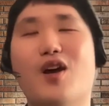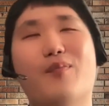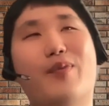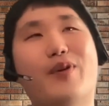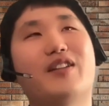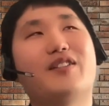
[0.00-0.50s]

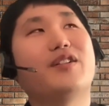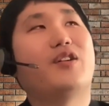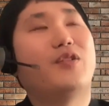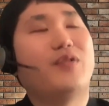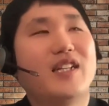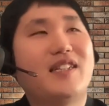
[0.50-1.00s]
But
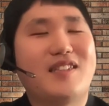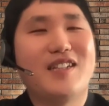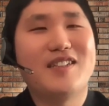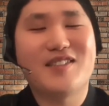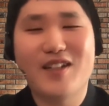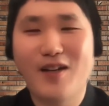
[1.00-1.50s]

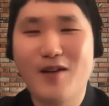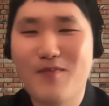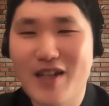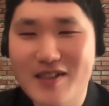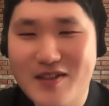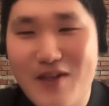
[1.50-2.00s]

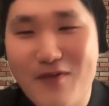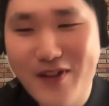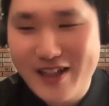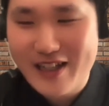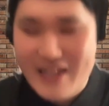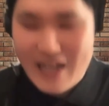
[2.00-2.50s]
it's
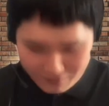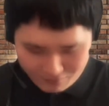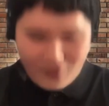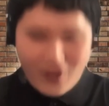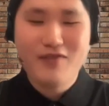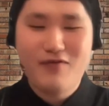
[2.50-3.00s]
definitely not
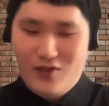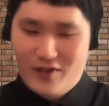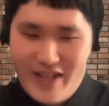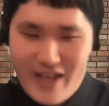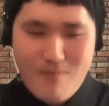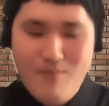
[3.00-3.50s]
fun for
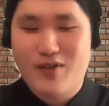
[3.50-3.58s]
them.